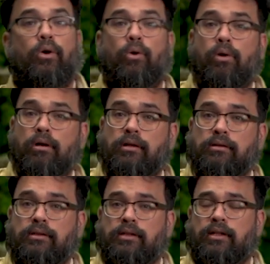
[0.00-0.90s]
Or,
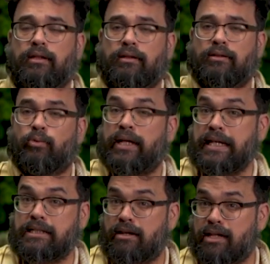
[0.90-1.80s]
when I
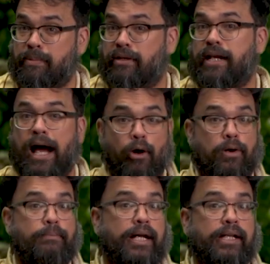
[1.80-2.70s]
talk about our
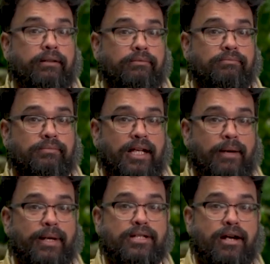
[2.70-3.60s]
money,
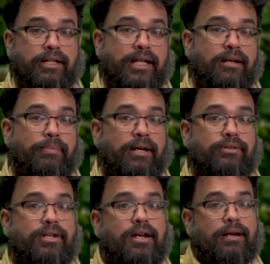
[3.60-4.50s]
am I talking
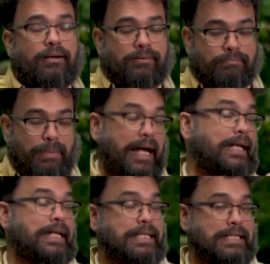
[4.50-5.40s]
about mine
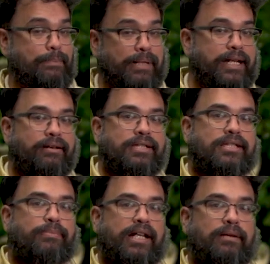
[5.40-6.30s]
and somebody else's
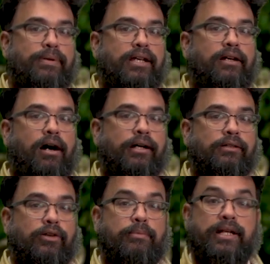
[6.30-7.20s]
money being gone,
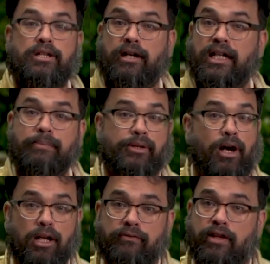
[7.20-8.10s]
or am I talking about
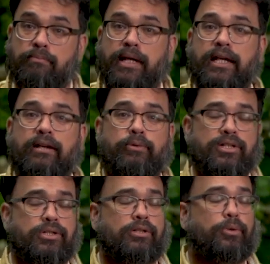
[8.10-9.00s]
all of our money and we
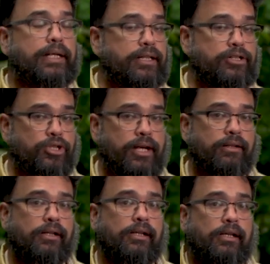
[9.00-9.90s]
should quickly check
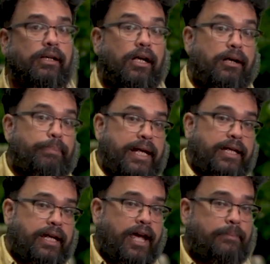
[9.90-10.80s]
our
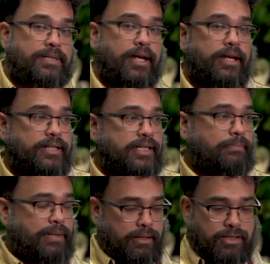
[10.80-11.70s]
banking apps
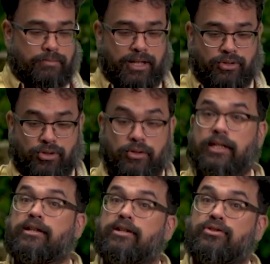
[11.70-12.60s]
ASAP to make sure
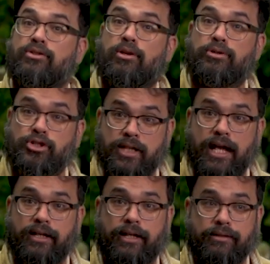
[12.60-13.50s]
that there's no
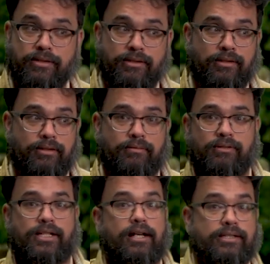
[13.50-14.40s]
shenanigans?
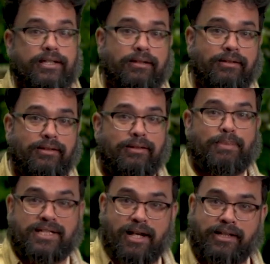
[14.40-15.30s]
Tadza
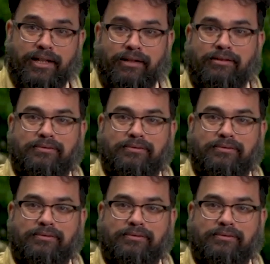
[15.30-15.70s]
masaki.